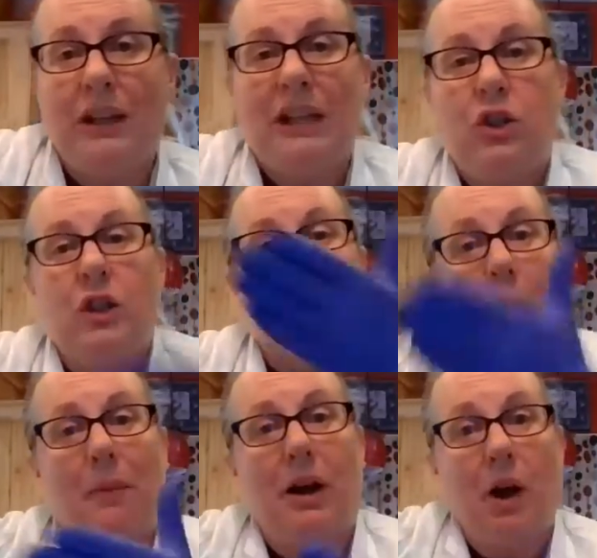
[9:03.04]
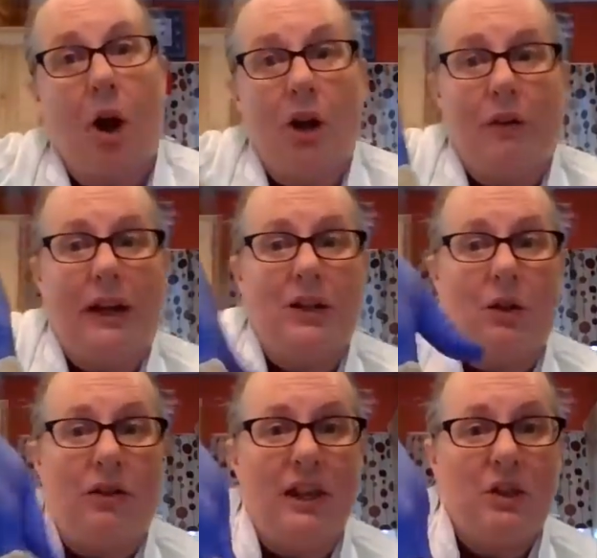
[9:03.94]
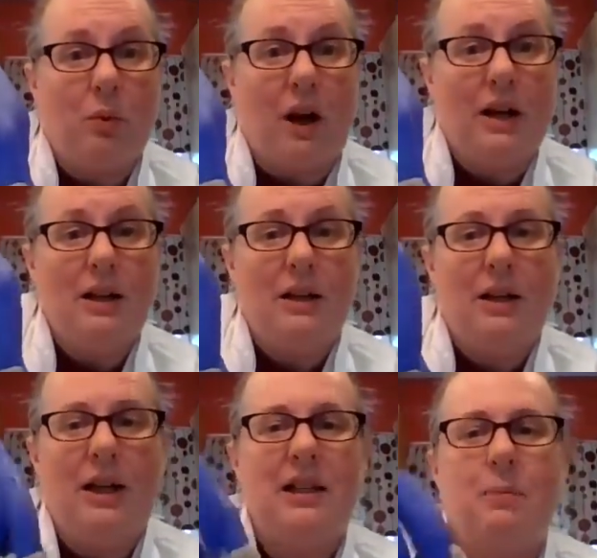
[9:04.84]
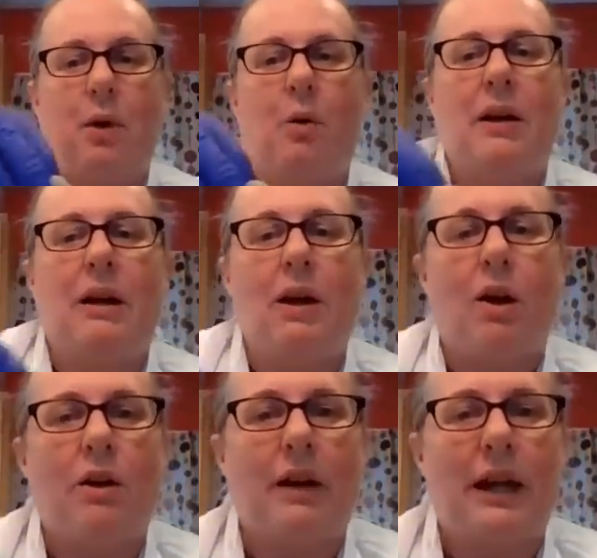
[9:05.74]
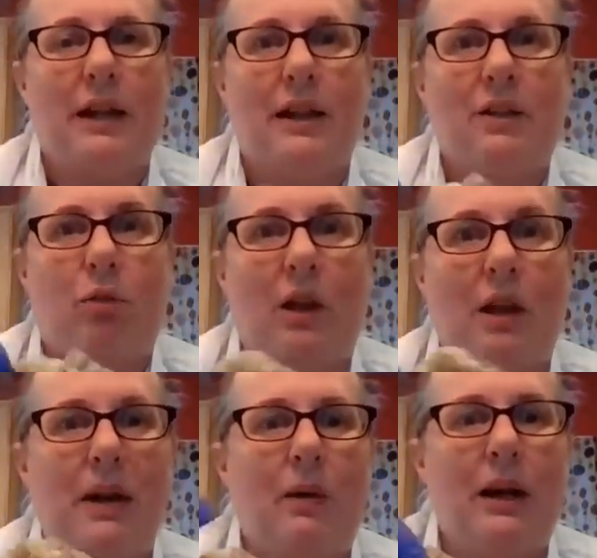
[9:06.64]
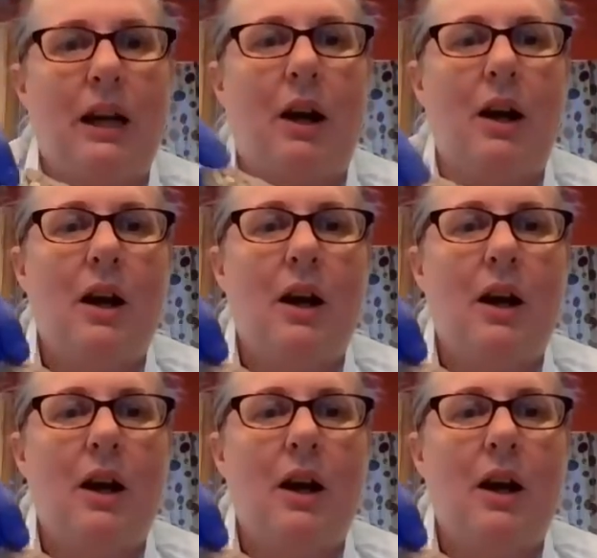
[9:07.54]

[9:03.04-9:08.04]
leads to the pulmonary artery. So this one is the pulmonary artery, this really big one here.